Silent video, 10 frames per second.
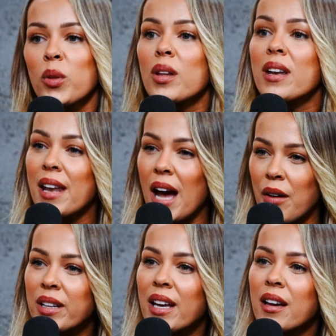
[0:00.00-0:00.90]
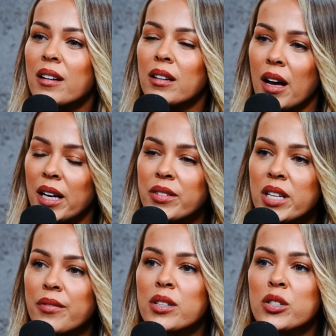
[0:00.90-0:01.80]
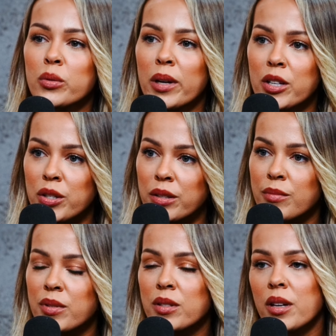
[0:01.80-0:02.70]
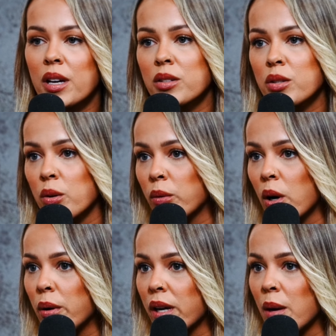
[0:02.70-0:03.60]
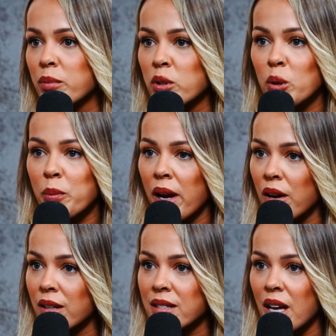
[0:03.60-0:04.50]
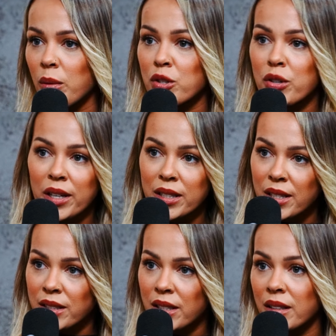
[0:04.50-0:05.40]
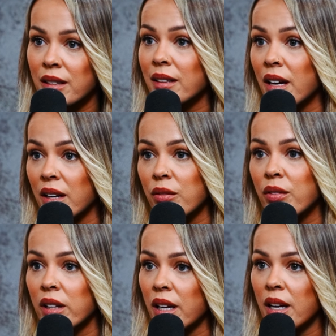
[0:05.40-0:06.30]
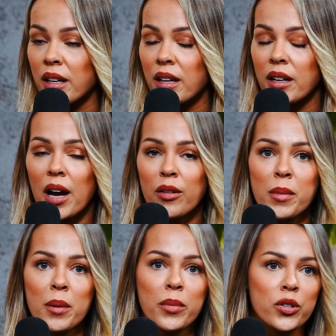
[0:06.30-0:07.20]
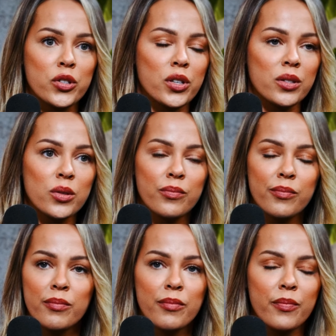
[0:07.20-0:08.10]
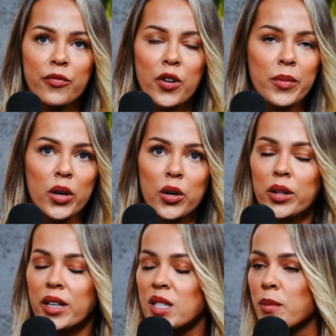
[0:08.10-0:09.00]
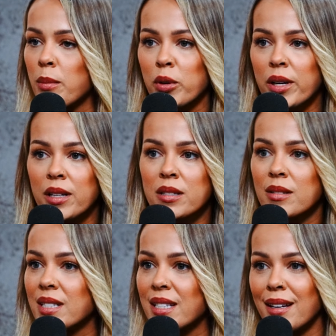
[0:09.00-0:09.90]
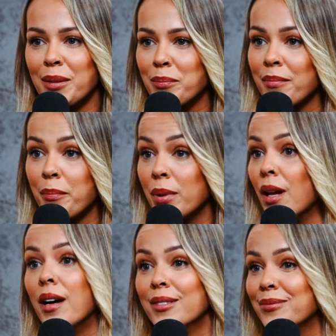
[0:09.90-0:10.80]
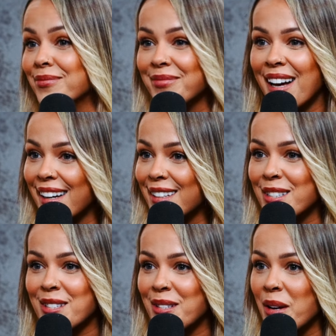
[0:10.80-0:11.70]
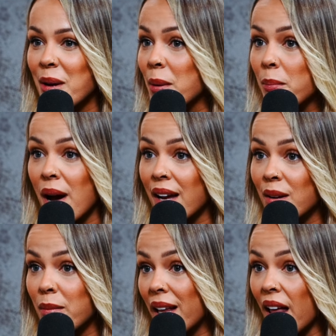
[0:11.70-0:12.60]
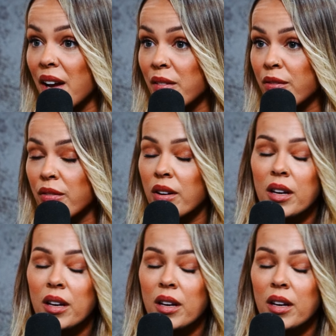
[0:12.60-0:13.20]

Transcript: navigate a lot of tough situations. And so growing up, two parents that were drug-addicted, gang-affiliated, I remember just from the earliest memories seeing blood as my life.